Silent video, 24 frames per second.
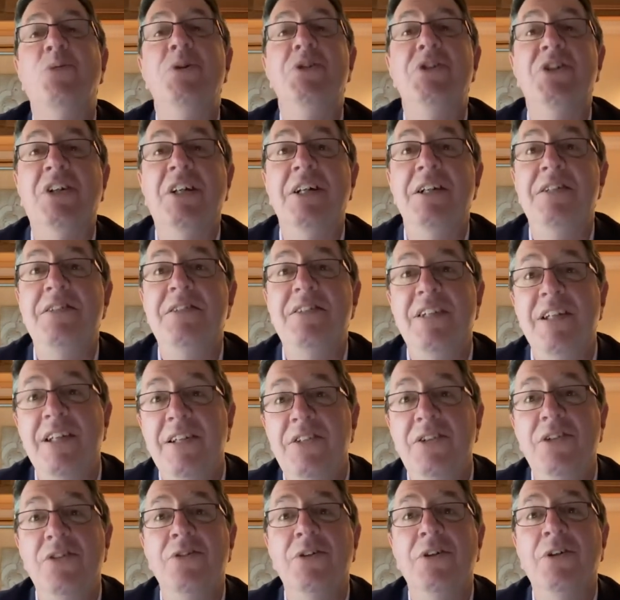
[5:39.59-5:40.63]
which
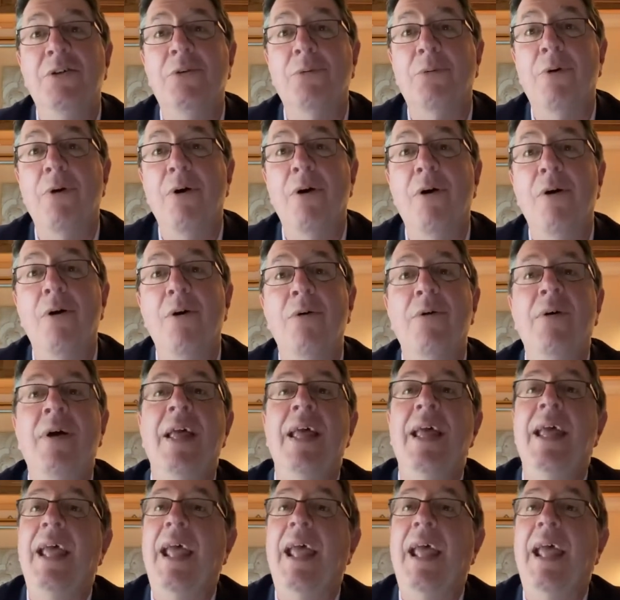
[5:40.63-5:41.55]
continue to grow